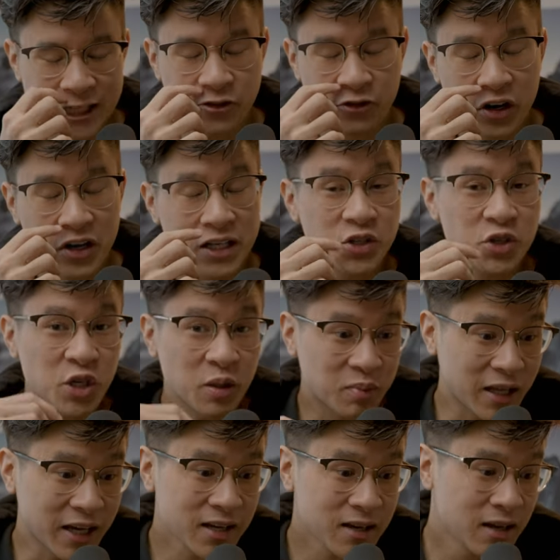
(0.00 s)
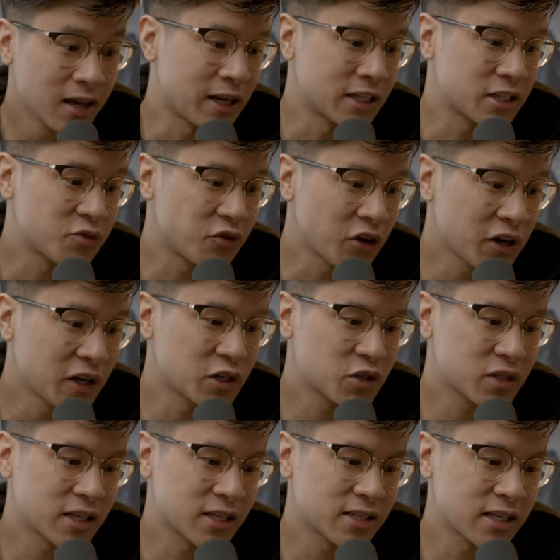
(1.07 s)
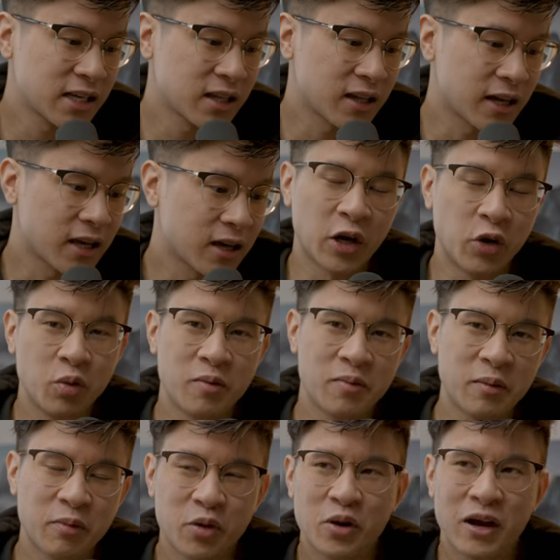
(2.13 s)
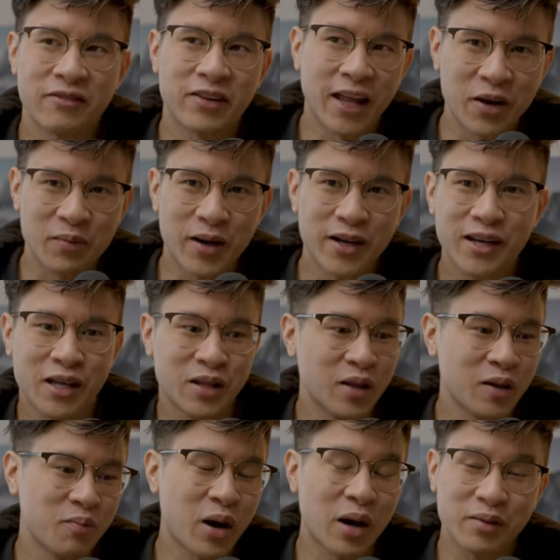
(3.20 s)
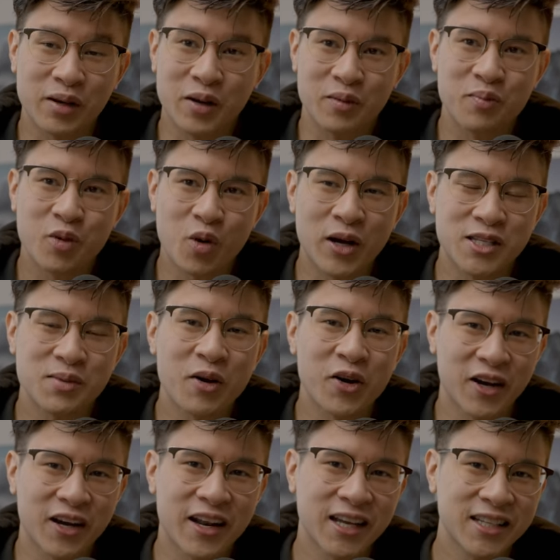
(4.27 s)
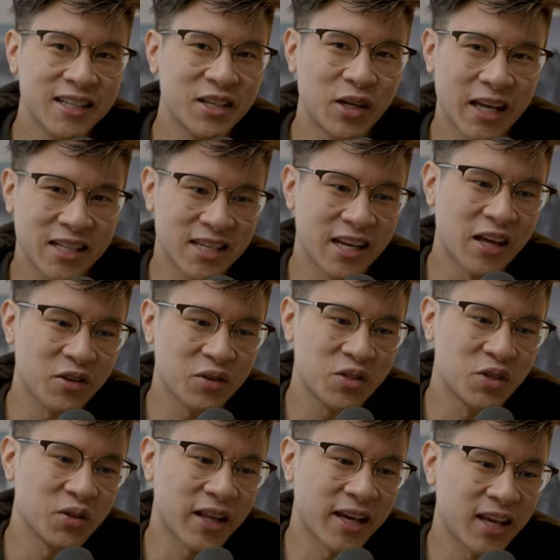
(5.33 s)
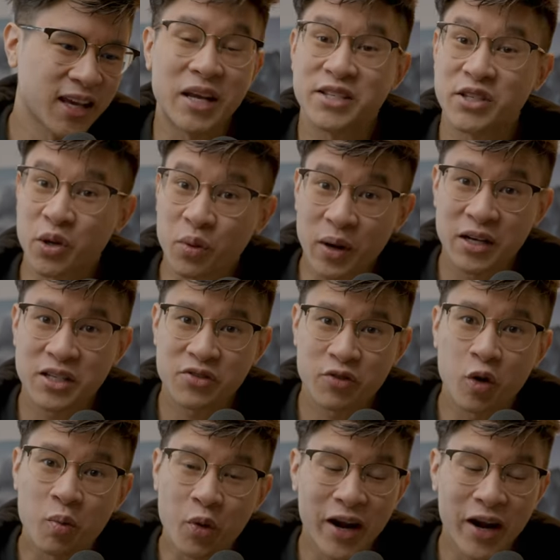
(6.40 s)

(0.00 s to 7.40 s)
It's a very interesting play, and it's very interesting to see like a group of people who have a lot of money and that probably are quite smart and connected get together to like raise the awareness for a